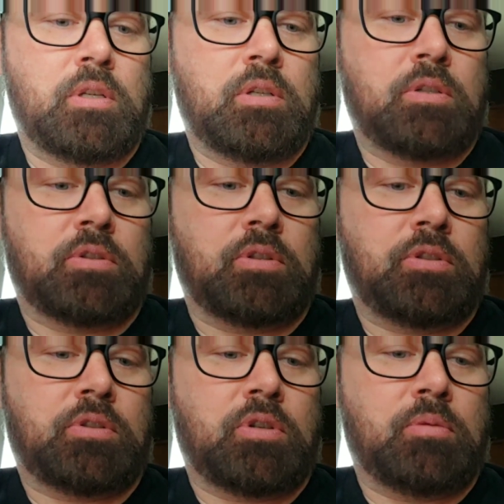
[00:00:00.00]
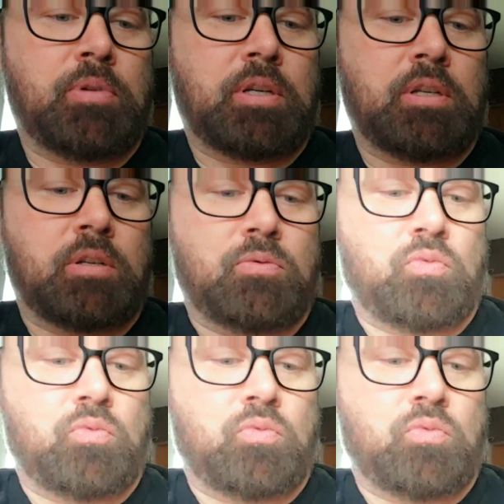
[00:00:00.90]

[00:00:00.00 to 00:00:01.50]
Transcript: So let's start it back down on